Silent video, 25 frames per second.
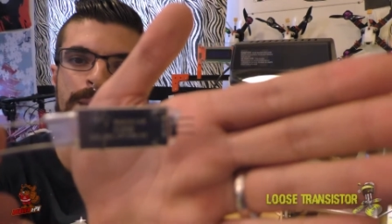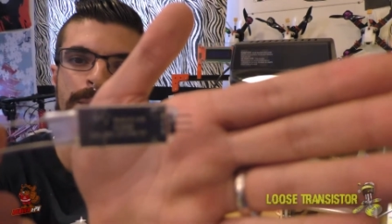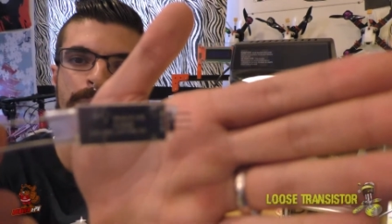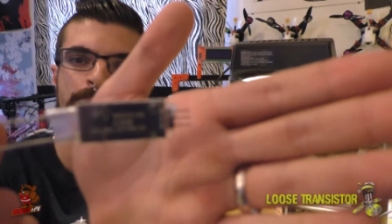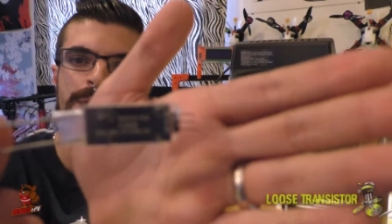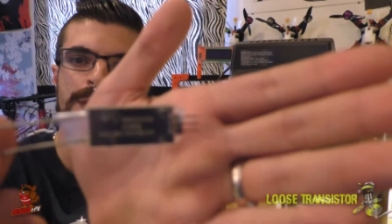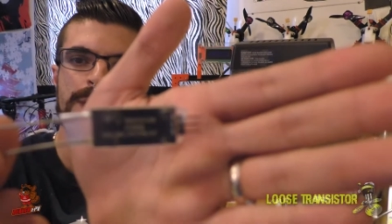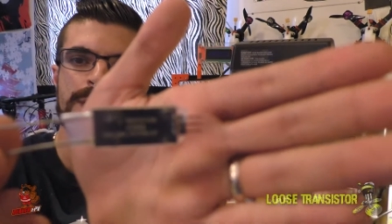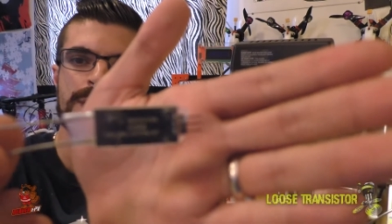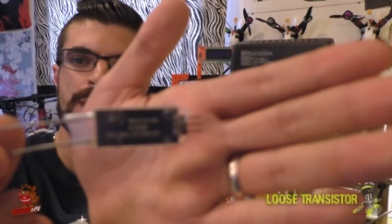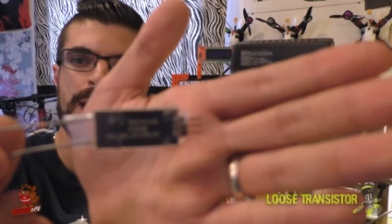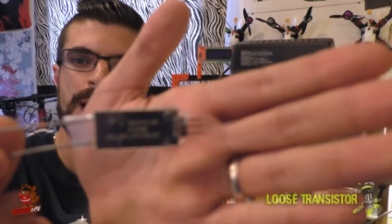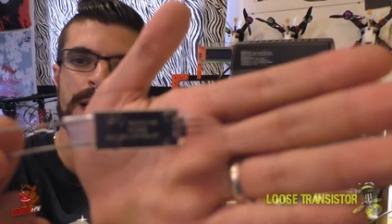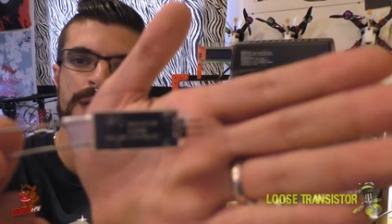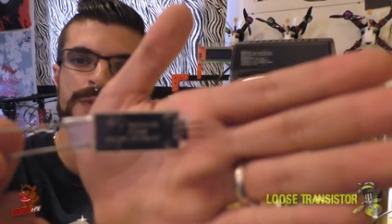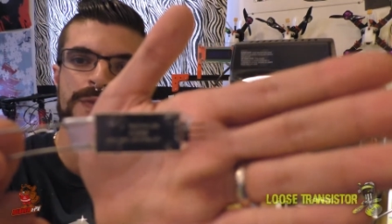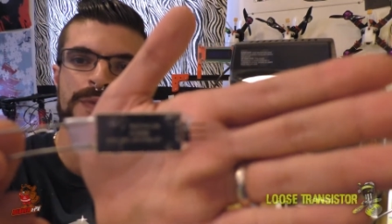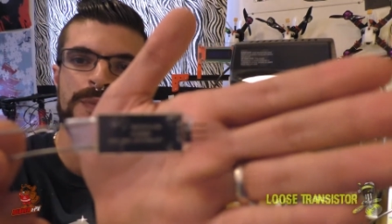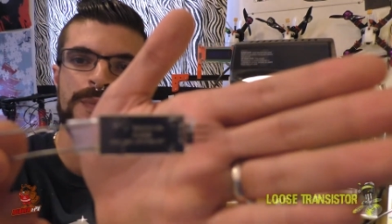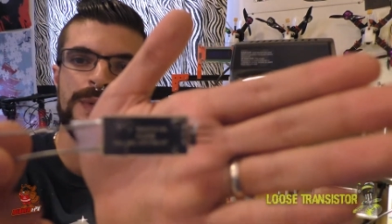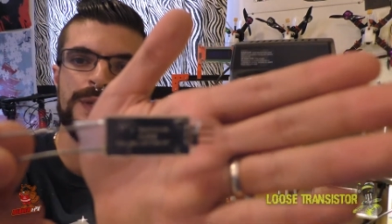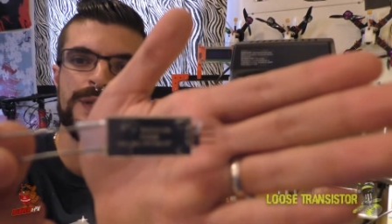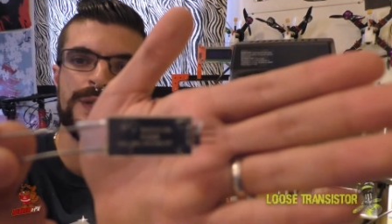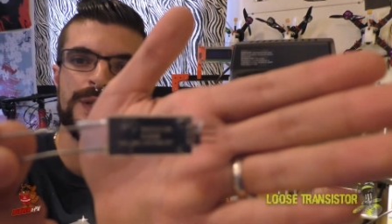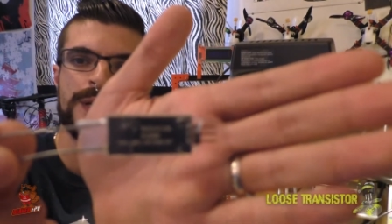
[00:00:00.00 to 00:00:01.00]
about the size of
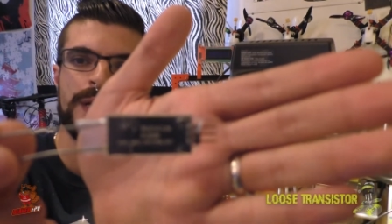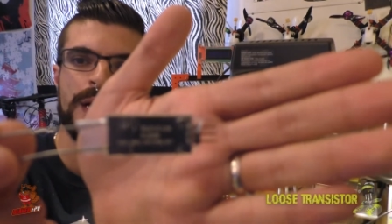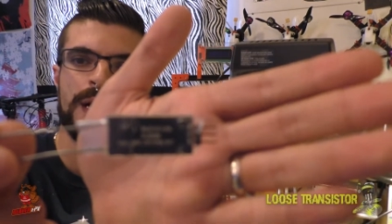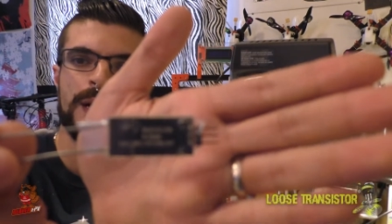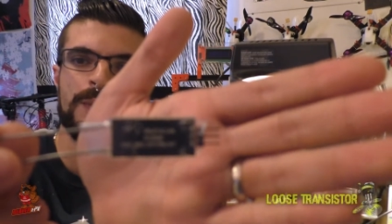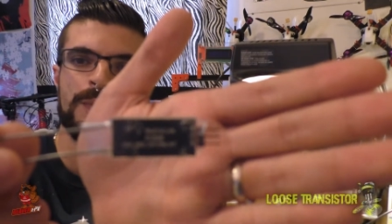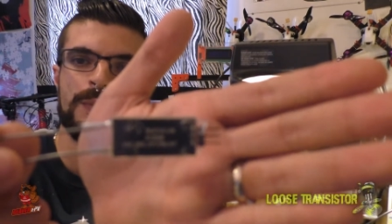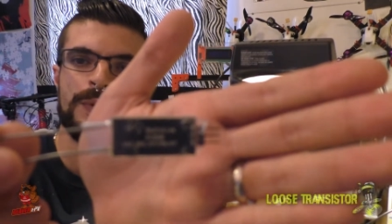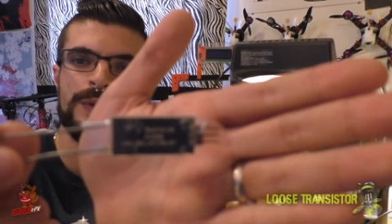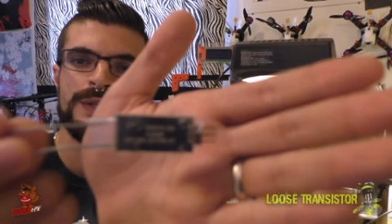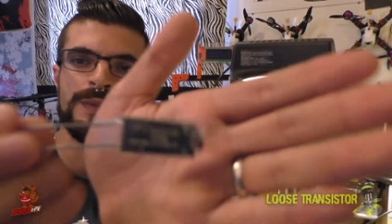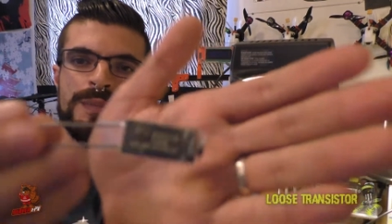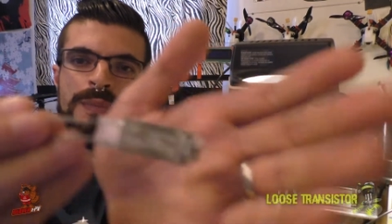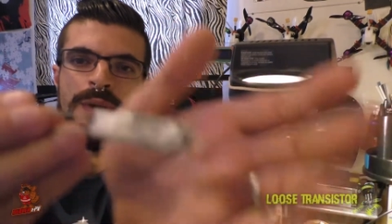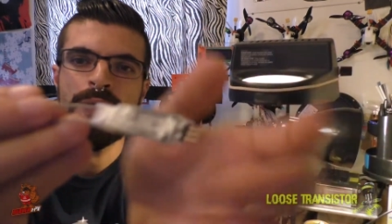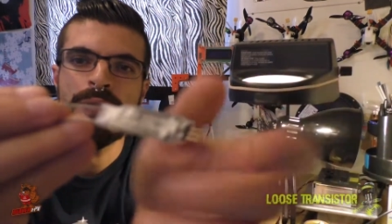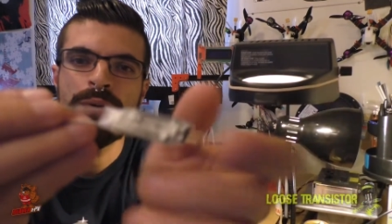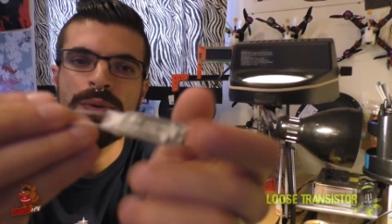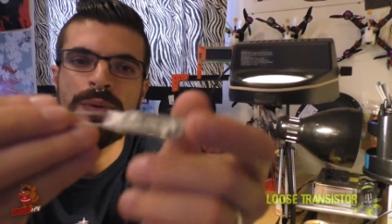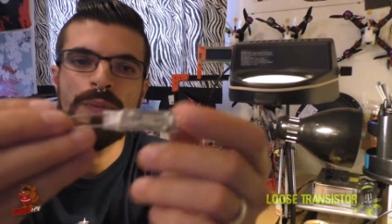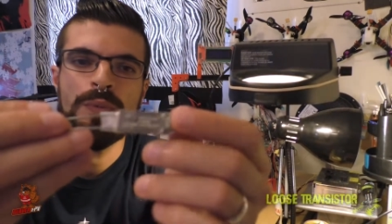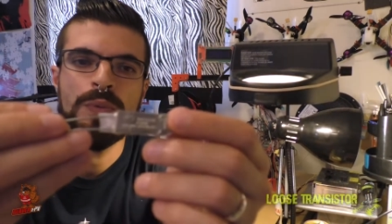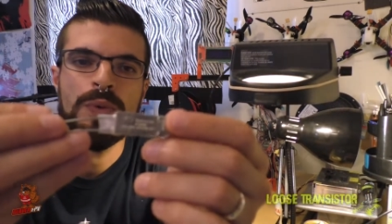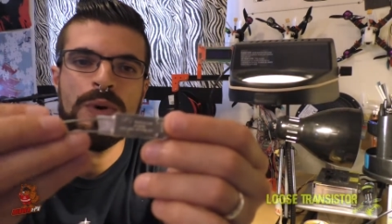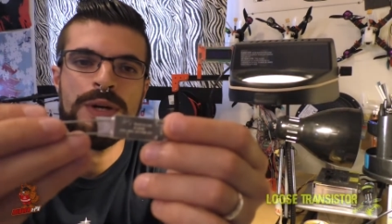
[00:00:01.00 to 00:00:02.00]
a piece of gum, weighs about
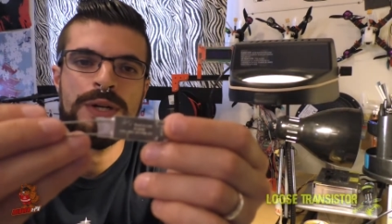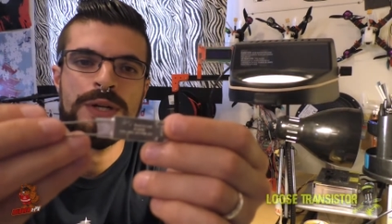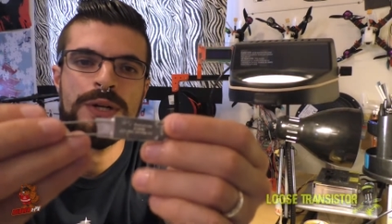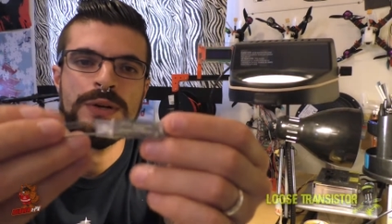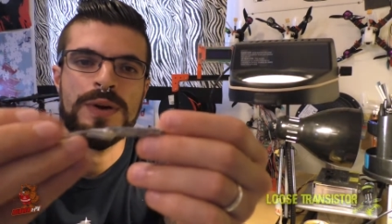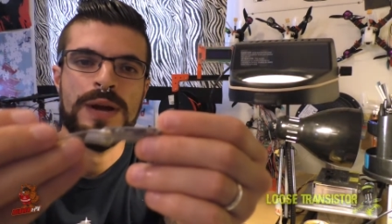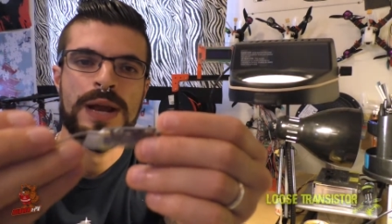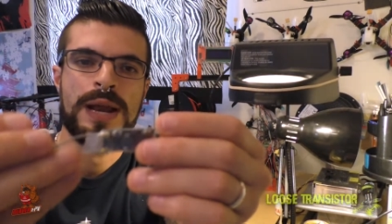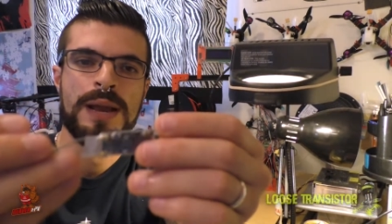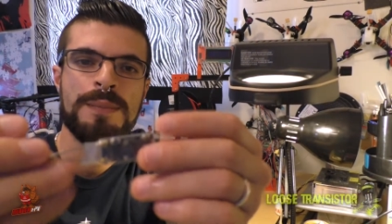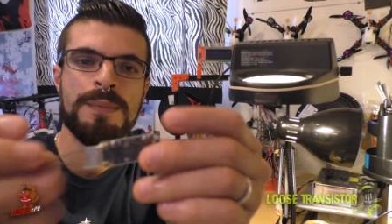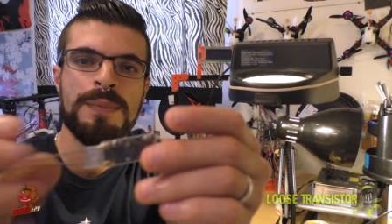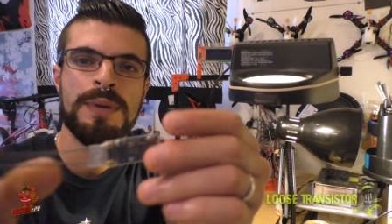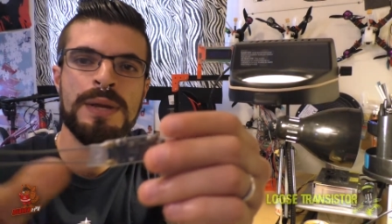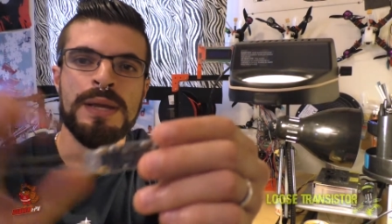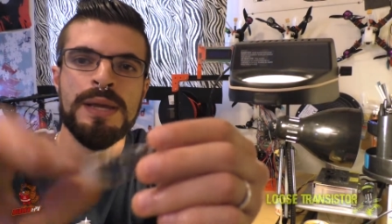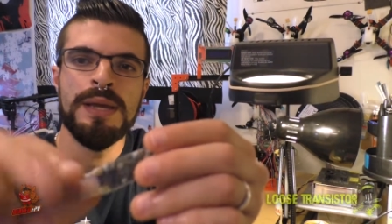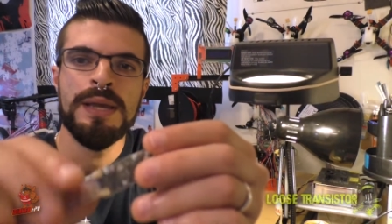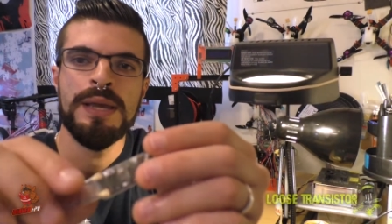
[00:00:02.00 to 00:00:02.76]
1 gram,